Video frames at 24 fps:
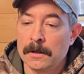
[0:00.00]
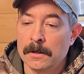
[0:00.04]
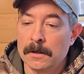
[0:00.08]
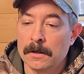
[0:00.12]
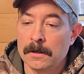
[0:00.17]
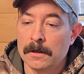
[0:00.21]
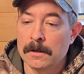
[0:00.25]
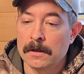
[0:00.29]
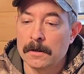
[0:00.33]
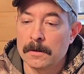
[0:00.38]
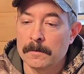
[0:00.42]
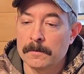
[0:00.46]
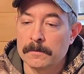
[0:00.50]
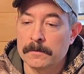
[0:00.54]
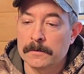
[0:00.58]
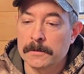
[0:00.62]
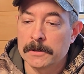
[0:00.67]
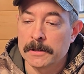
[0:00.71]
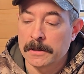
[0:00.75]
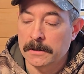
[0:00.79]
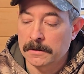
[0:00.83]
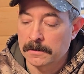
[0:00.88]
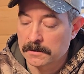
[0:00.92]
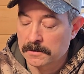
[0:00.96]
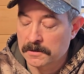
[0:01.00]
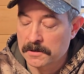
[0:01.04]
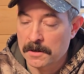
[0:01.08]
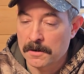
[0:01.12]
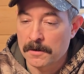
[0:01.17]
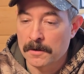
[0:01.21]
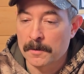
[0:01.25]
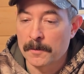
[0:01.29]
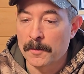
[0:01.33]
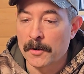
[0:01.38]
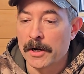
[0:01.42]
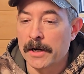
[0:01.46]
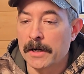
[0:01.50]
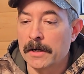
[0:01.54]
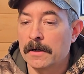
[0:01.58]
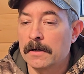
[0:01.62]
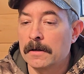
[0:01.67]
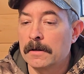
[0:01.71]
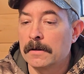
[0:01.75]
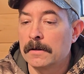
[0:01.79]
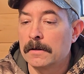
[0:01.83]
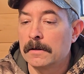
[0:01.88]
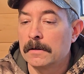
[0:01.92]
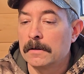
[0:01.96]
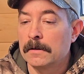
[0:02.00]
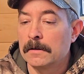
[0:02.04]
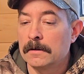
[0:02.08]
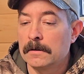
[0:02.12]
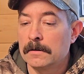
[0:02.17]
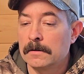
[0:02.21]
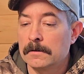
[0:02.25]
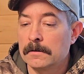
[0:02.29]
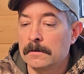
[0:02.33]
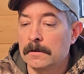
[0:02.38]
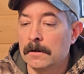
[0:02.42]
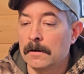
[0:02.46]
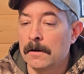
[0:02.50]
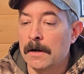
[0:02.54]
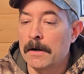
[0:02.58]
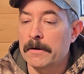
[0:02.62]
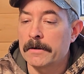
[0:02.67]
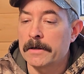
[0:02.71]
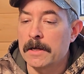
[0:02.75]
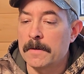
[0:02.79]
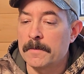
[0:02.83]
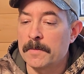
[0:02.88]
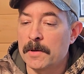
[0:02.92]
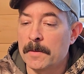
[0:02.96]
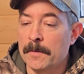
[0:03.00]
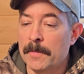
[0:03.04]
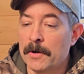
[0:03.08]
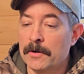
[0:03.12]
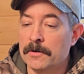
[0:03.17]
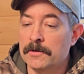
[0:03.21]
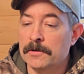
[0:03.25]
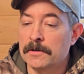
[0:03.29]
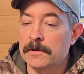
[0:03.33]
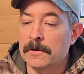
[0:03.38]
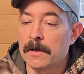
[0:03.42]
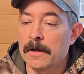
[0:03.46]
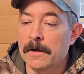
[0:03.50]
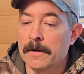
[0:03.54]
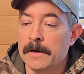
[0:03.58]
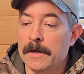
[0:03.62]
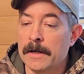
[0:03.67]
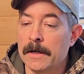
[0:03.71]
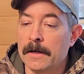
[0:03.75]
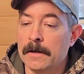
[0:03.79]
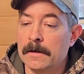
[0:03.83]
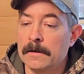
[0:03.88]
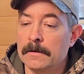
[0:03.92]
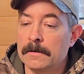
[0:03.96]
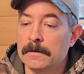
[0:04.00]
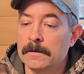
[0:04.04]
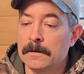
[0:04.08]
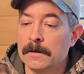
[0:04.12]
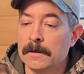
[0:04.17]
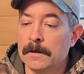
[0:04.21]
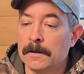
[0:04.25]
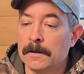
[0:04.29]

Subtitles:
to get the sear to break. So I'll keep you posted on that.